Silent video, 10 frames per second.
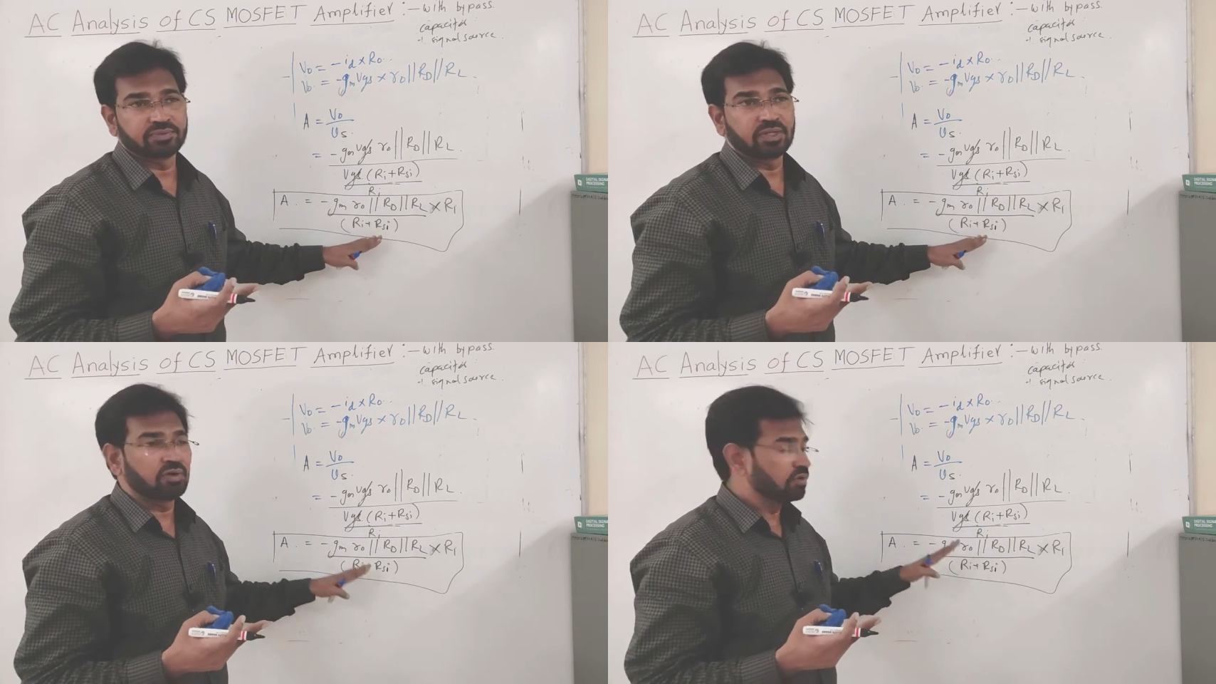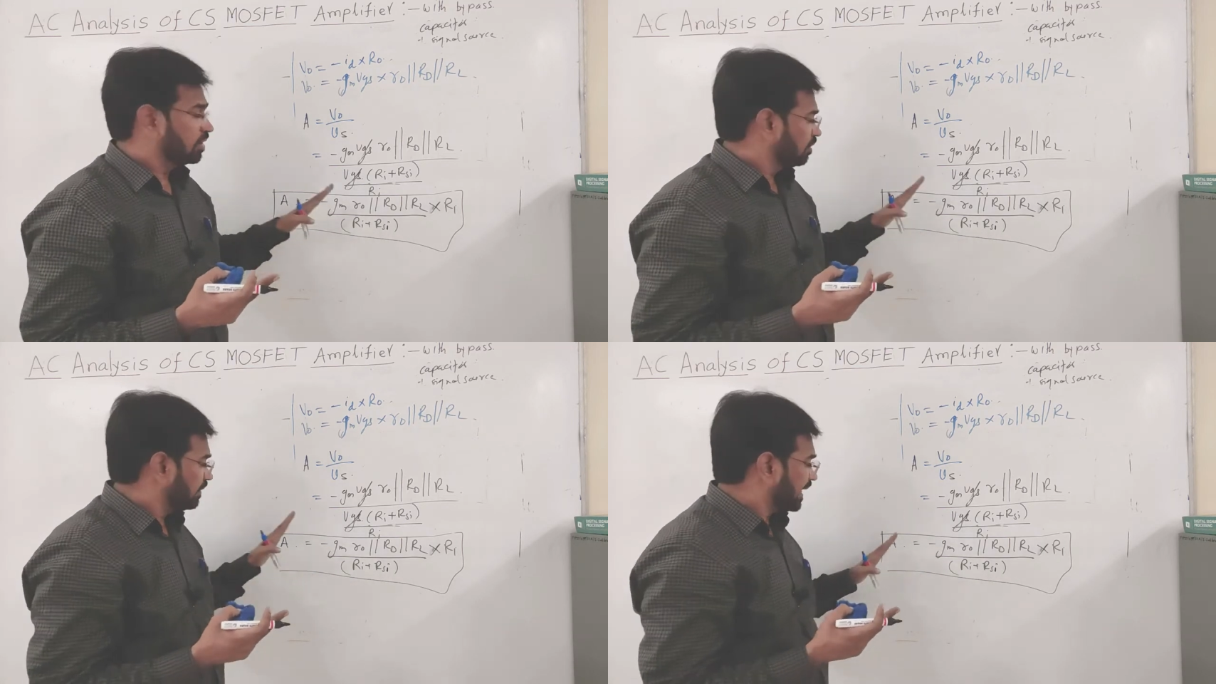Now,
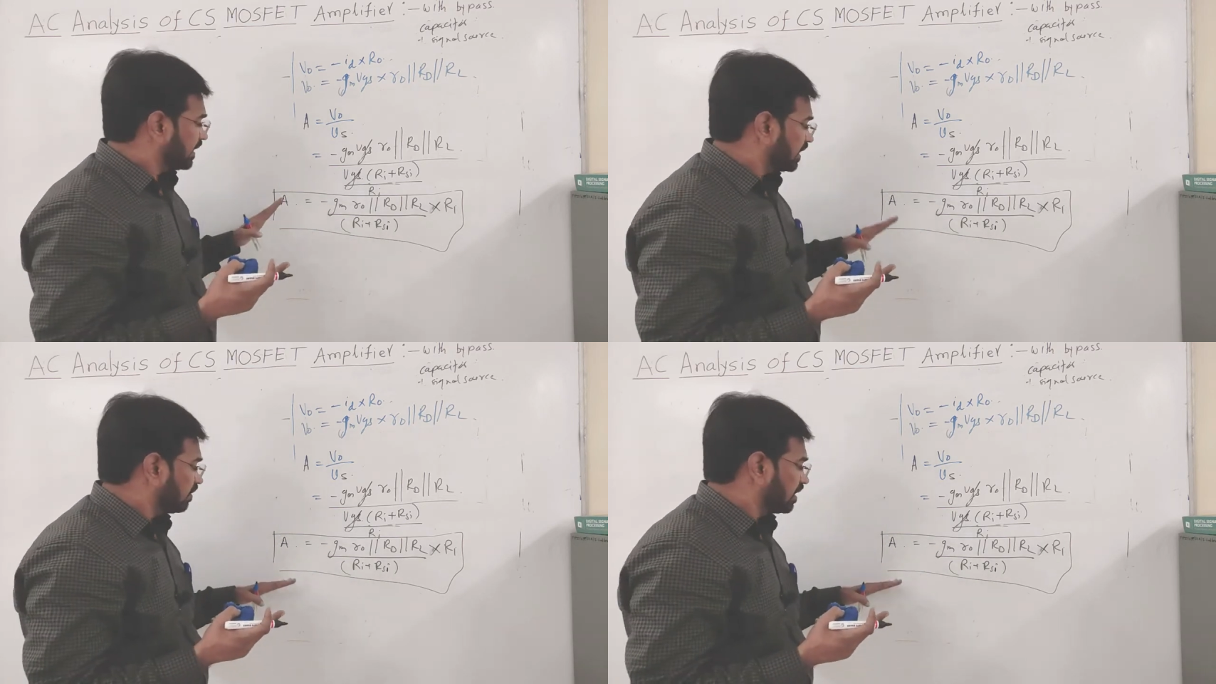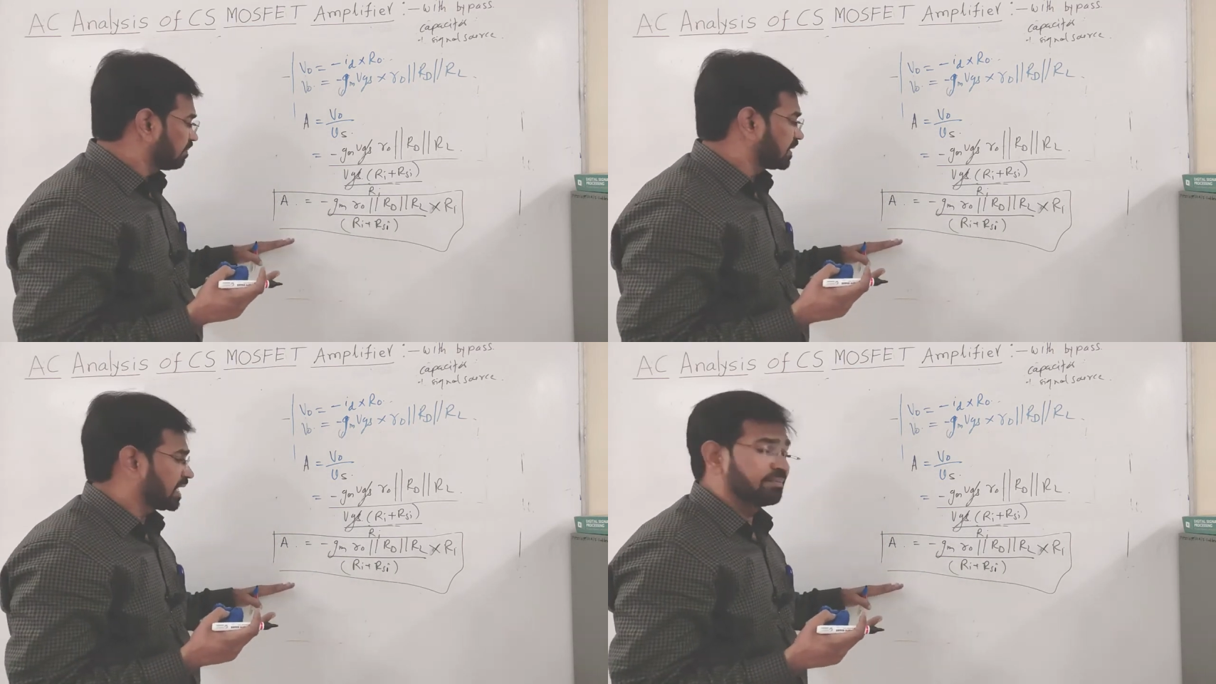we can
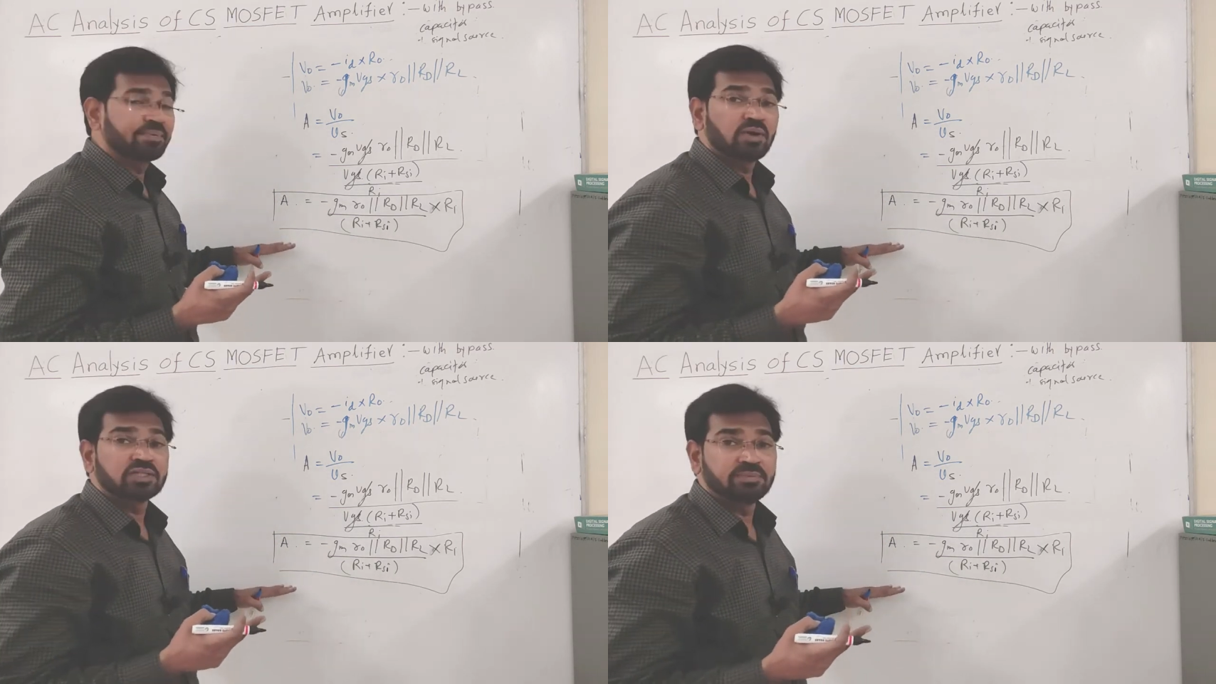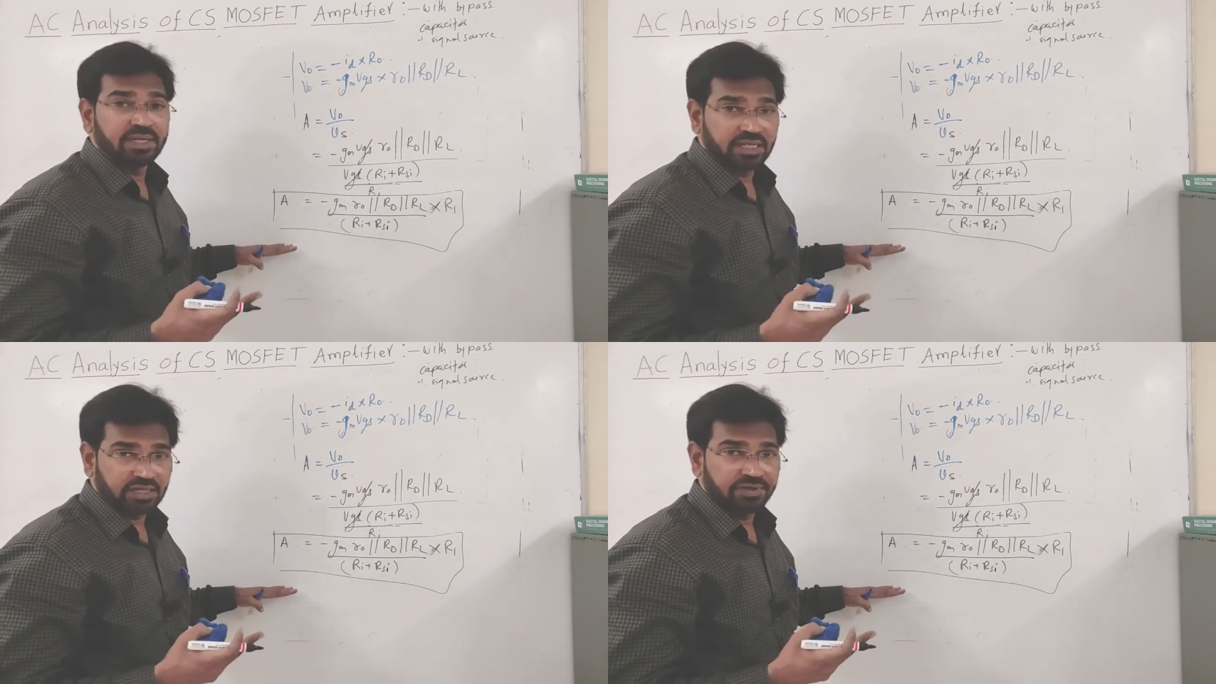develop the
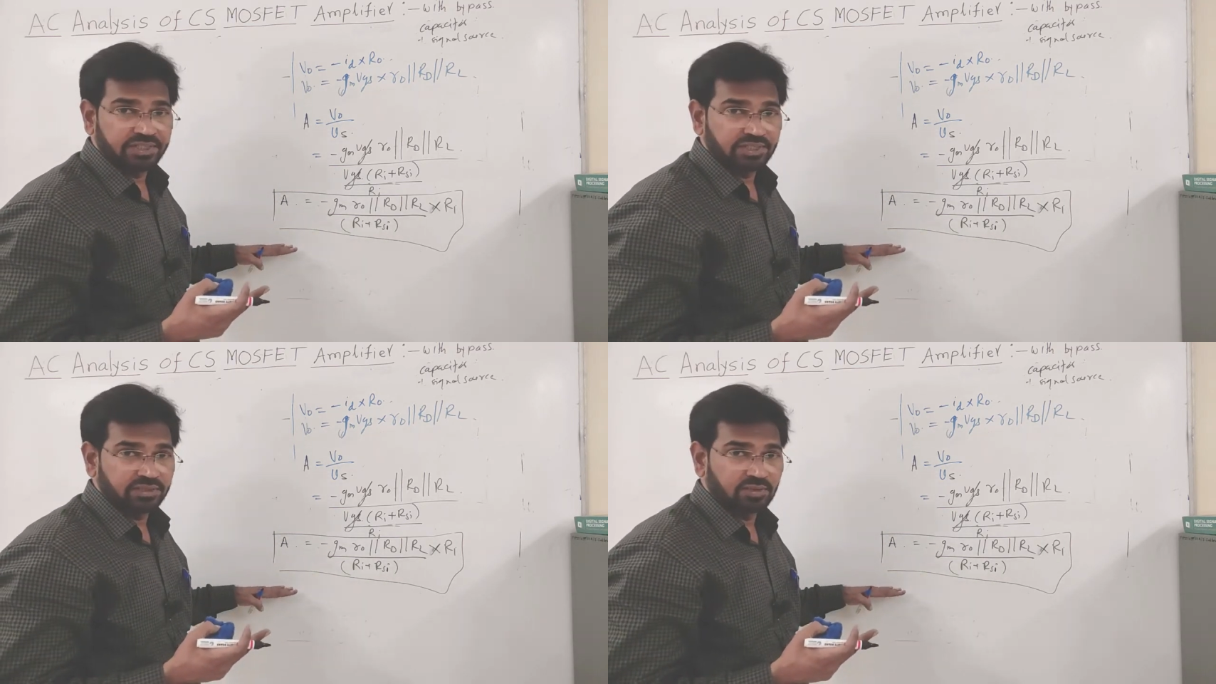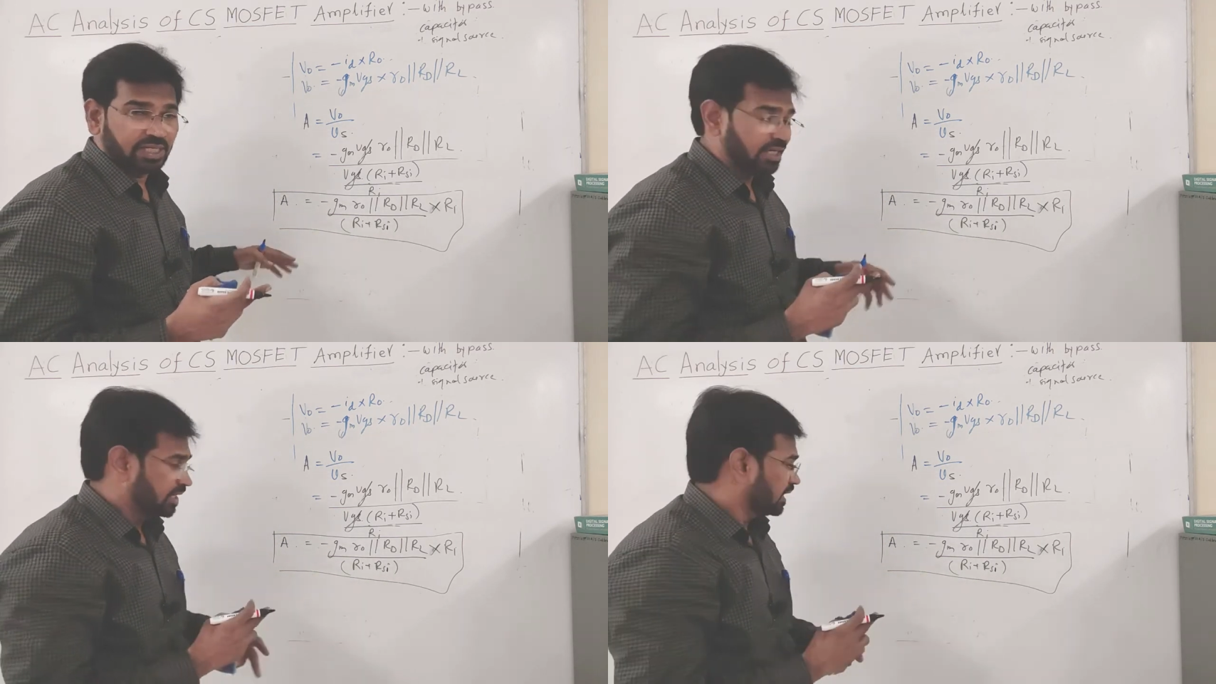approximate equation.
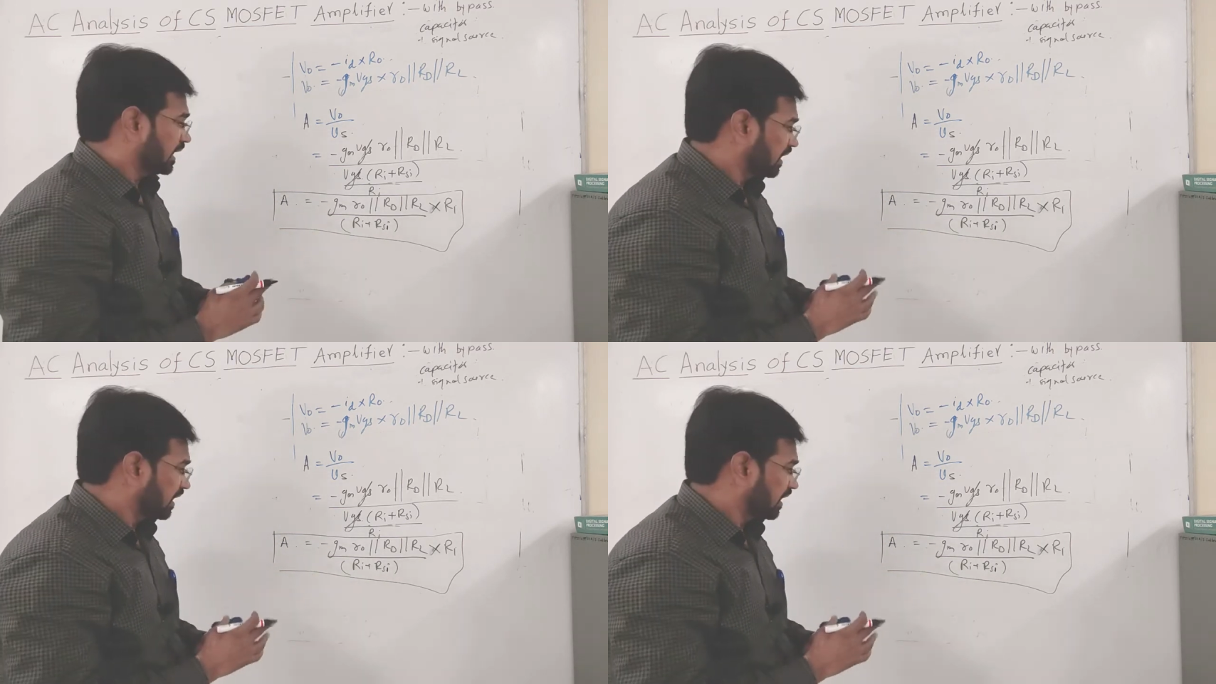Okay.